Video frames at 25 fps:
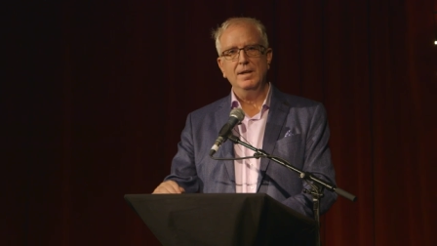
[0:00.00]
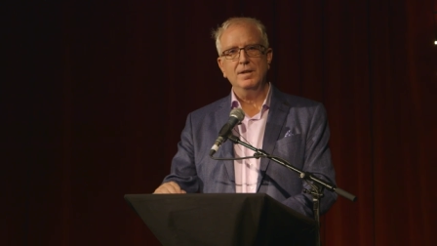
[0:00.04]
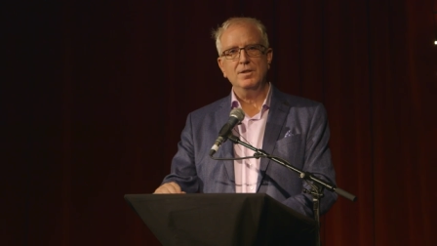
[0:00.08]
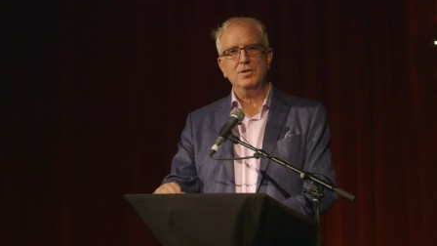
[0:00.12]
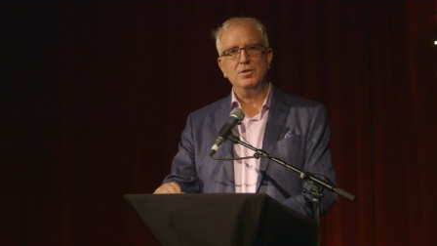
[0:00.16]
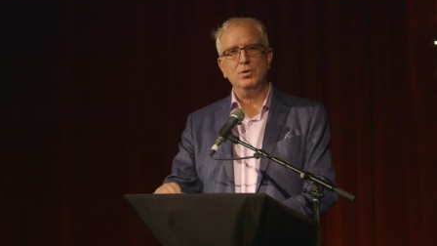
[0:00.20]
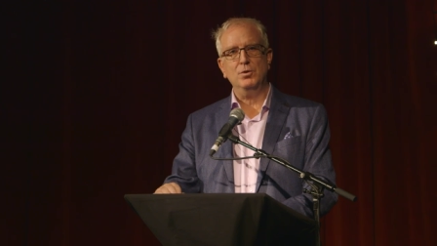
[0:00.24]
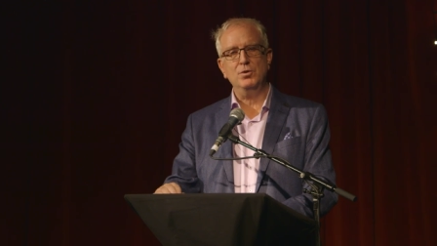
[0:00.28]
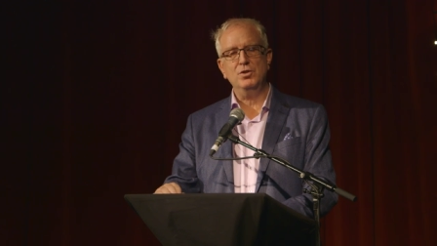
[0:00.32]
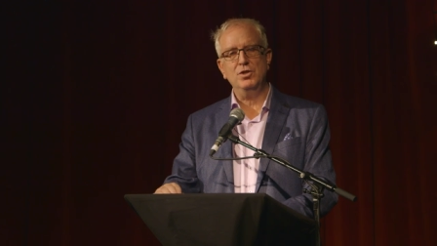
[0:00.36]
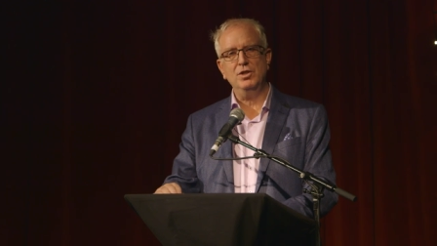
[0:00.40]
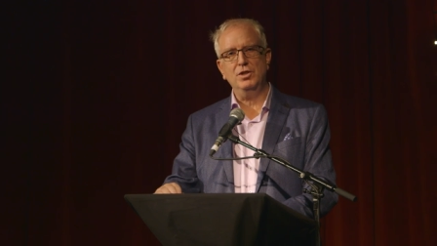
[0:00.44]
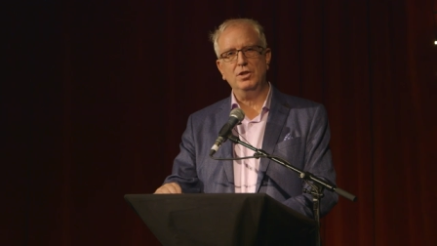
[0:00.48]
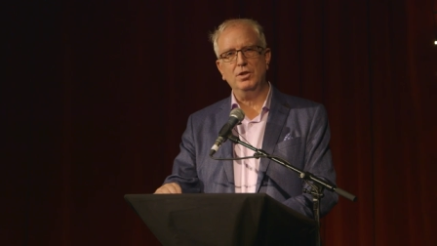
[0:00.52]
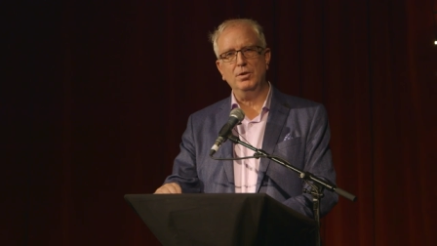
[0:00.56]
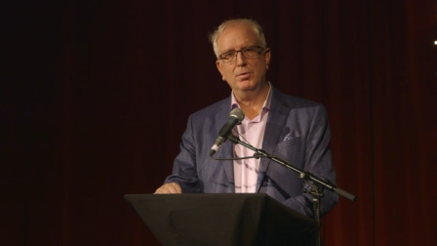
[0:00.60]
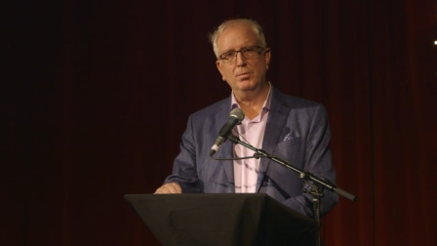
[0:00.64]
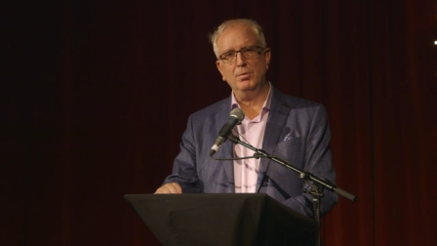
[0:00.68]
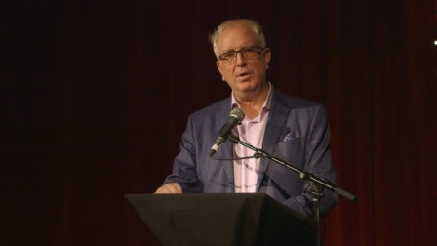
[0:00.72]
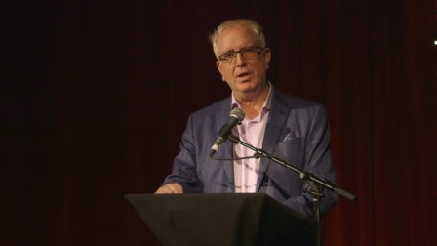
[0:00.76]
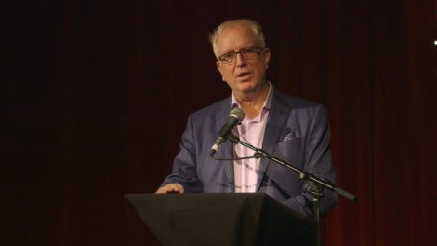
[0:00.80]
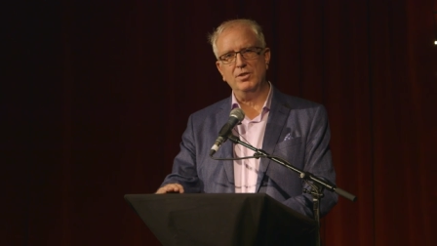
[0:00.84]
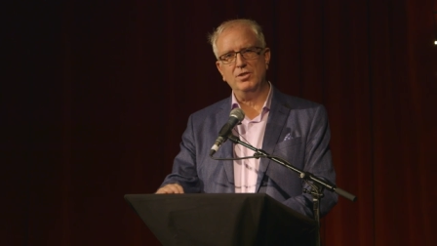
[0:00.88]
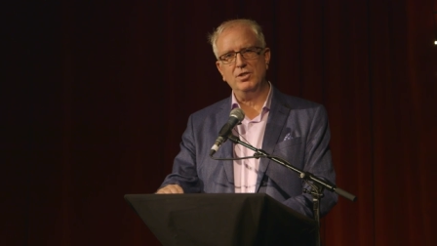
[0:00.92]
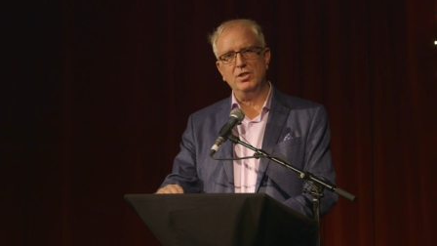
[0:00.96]
So she
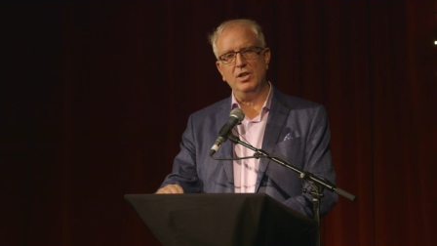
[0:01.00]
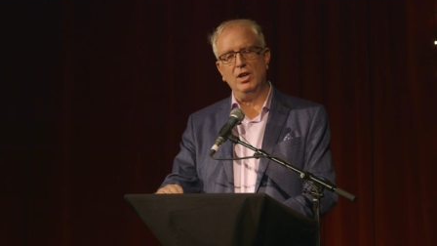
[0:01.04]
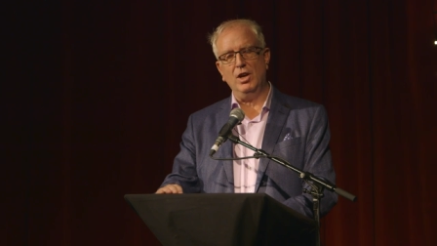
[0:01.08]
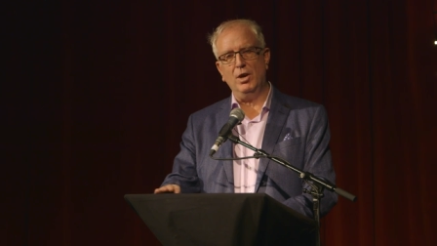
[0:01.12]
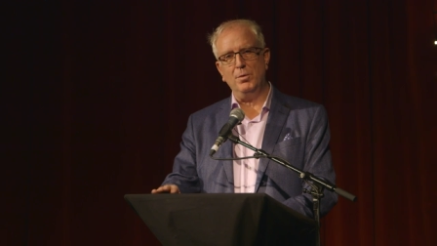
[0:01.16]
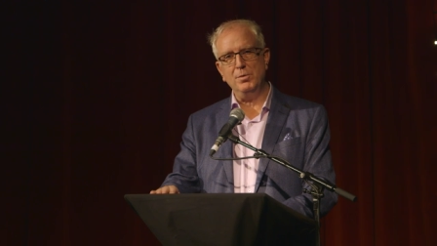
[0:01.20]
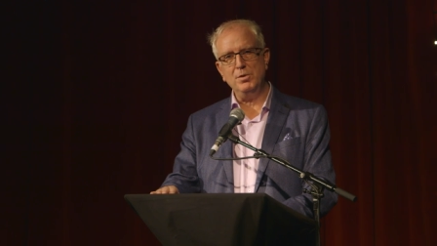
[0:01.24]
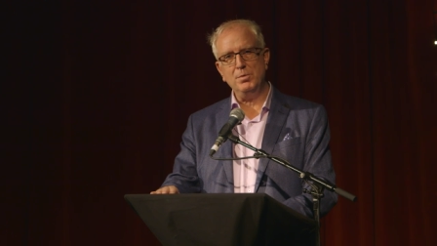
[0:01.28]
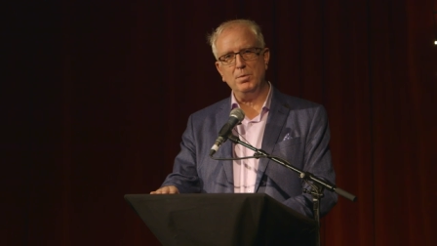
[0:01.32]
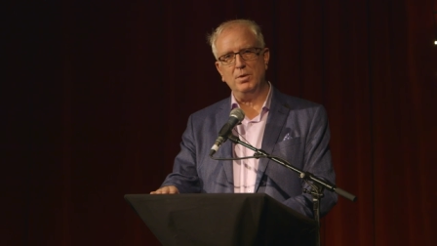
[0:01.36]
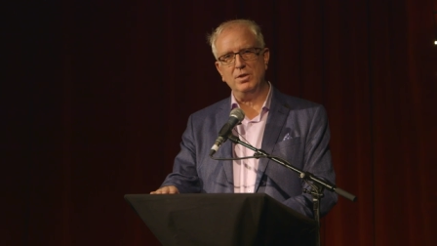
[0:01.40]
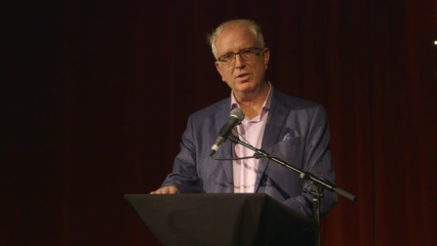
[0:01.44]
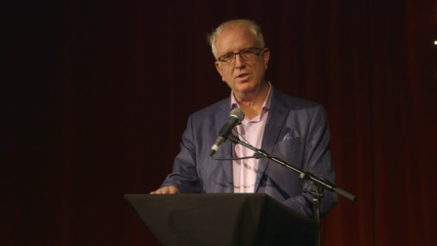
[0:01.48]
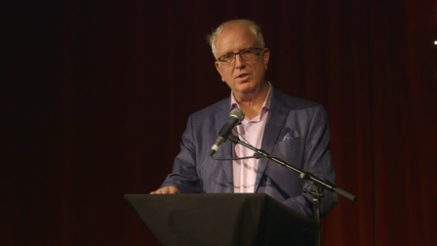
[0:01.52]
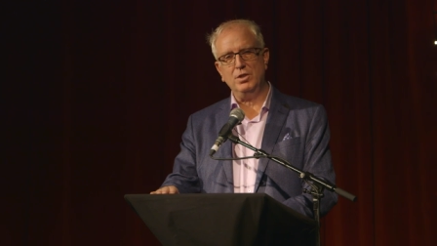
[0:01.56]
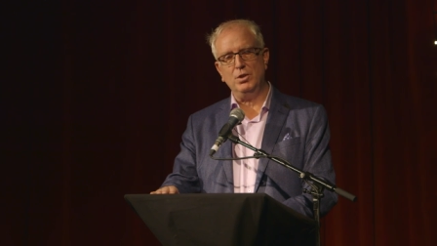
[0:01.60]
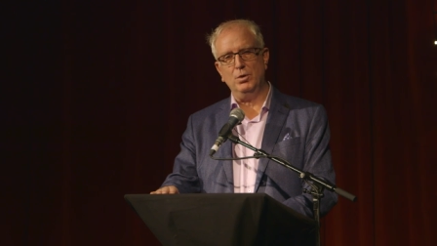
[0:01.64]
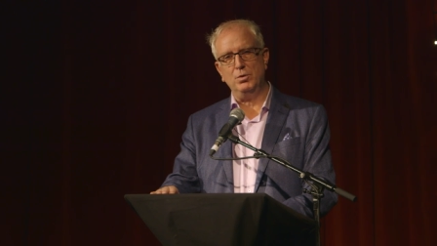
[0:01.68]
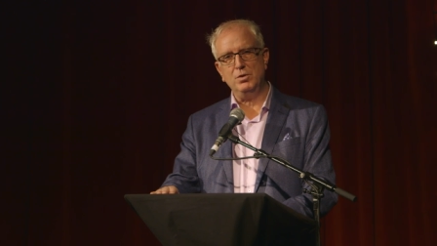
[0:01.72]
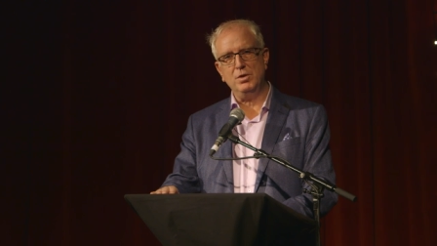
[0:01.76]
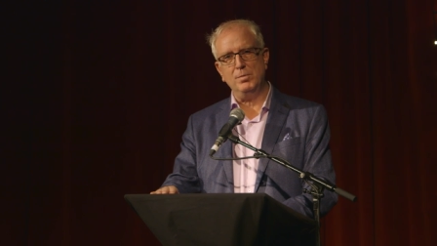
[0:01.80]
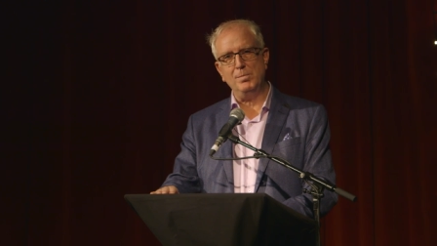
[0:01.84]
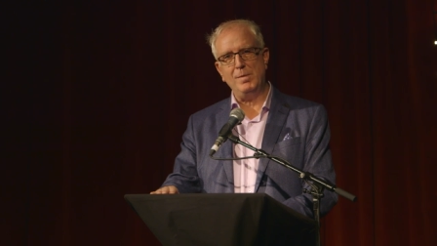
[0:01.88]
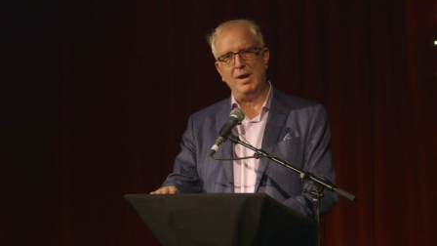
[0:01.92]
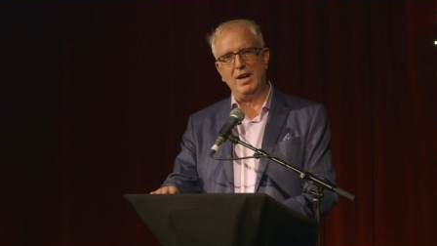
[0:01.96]
she always wanted to
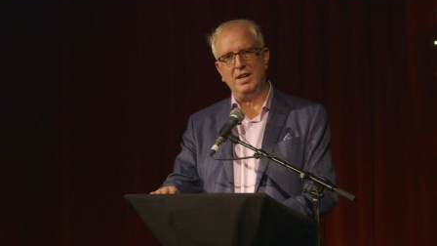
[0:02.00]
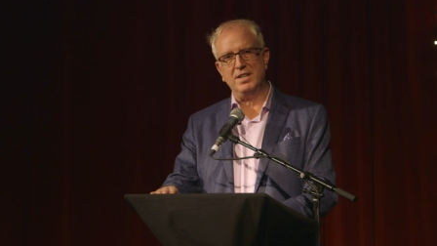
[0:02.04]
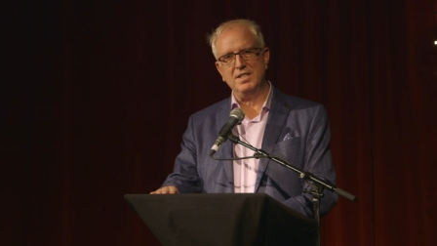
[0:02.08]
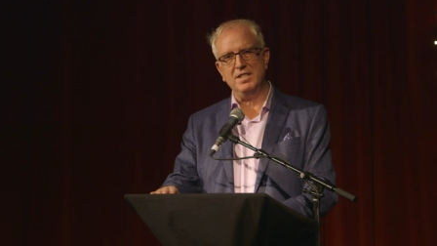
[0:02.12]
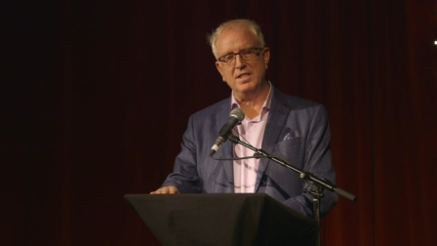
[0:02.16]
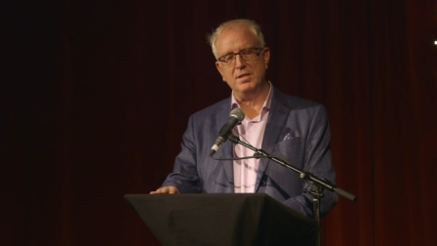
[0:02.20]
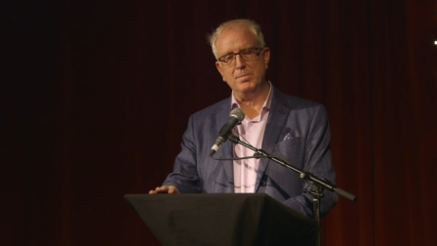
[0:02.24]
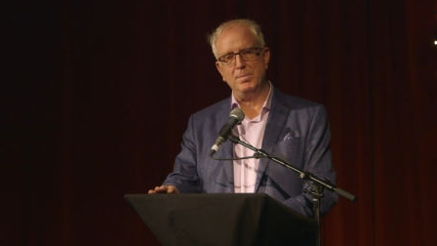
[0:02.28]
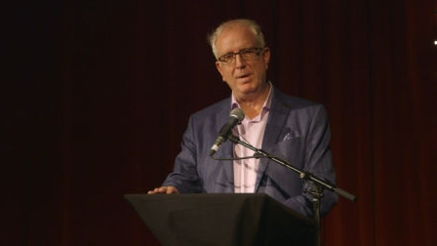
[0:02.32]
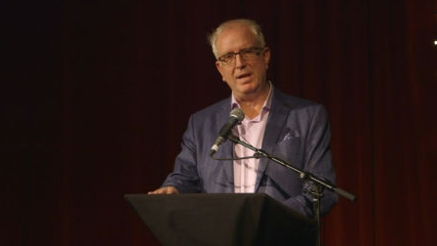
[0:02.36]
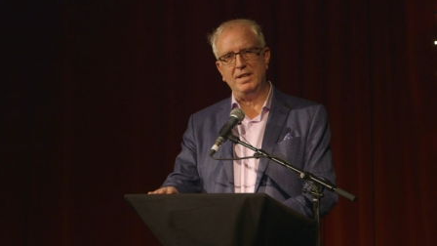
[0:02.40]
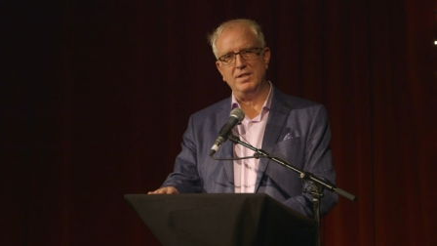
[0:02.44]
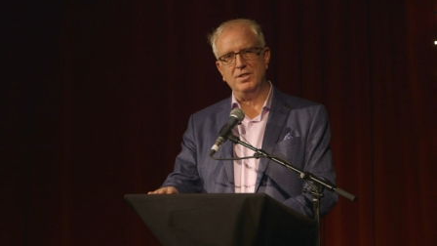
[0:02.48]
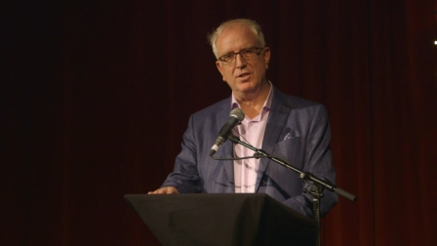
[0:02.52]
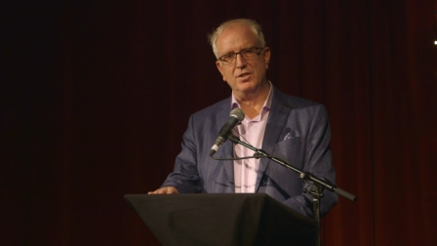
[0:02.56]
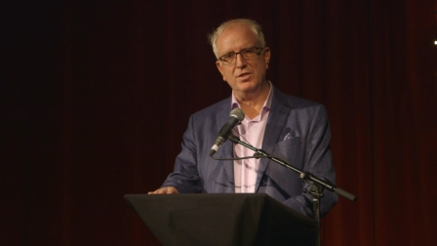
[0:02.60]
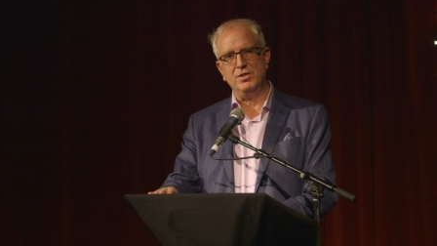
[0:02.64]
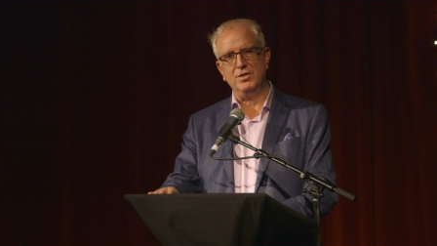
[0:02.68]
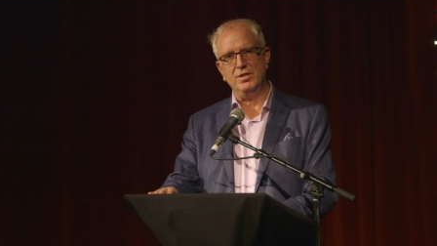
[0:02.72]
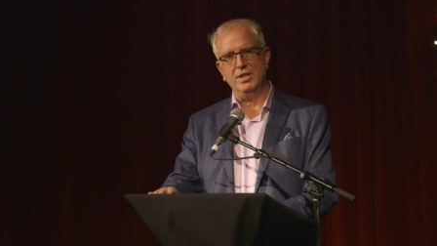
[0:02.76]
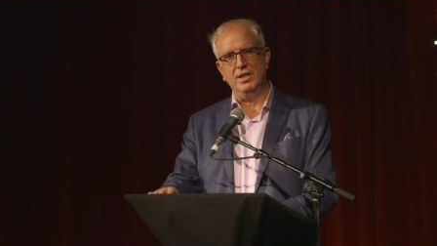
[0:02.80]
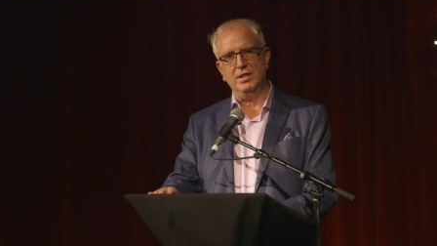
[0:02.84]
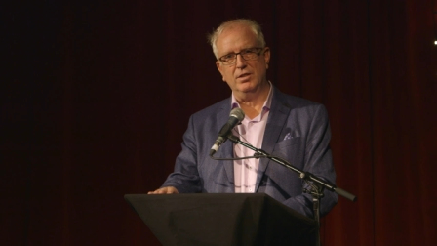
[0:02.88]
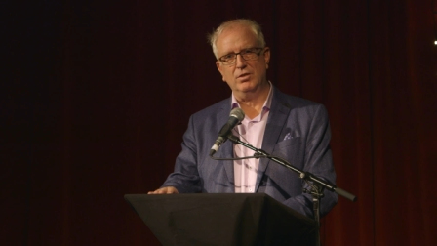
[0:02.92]
go to Marks and Spencer's